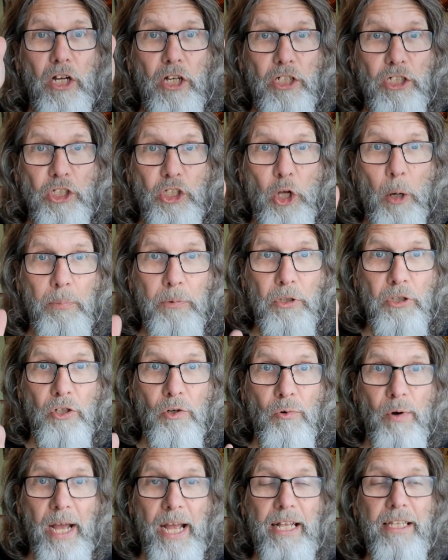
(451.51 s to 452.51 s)
Stop the
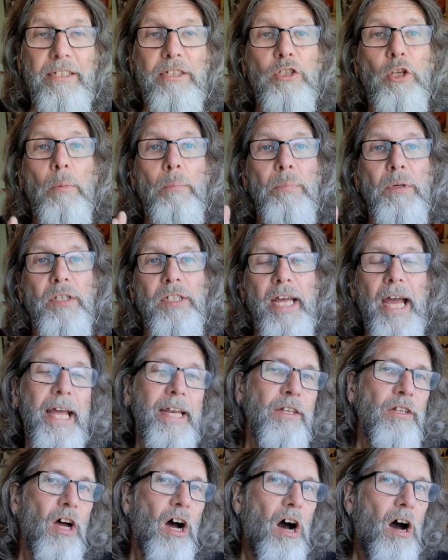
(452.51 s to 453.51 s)
charades, don't
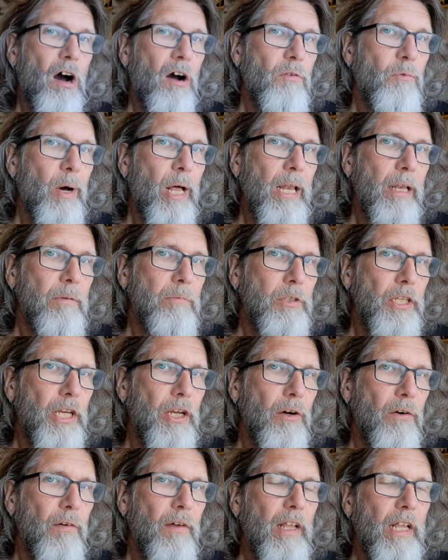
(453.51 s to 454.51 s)
pretend, ah, oh, well, you
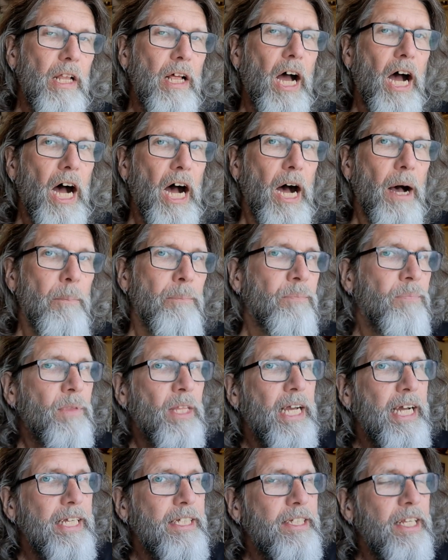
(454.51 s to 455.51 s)
know, um,
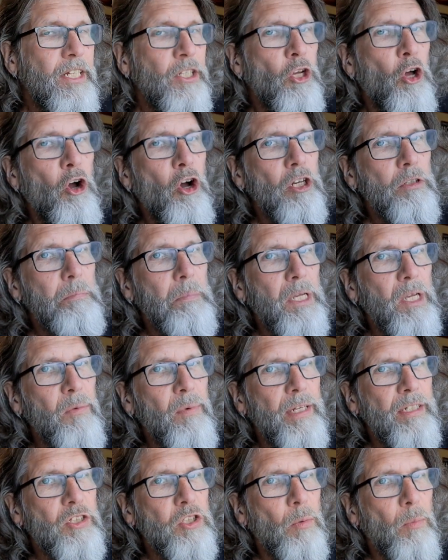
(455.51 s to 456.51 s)
it didn't hurt me
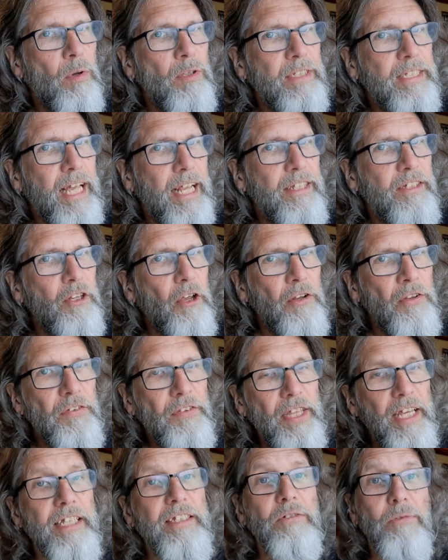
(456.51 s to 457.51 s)
when someone said certain
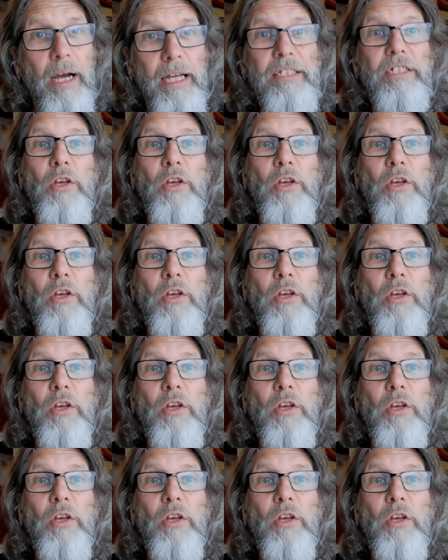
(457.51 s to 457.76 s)
things, right?